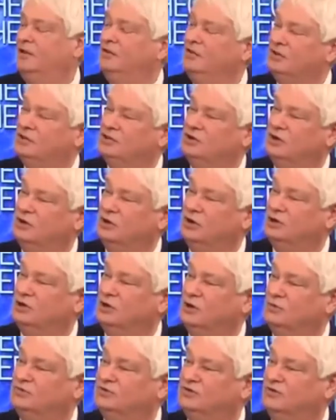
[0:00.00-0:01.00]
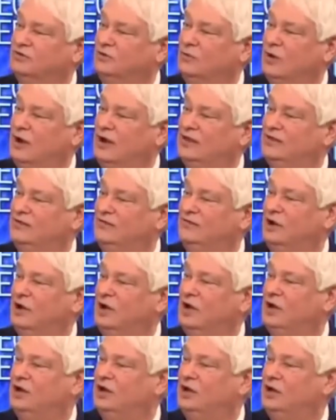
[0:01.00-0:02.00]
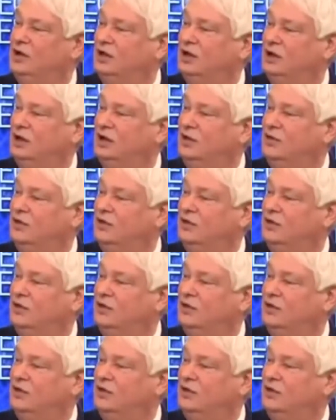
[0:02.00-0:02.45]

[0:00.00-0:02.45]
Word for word: in the terms of the wrath of God,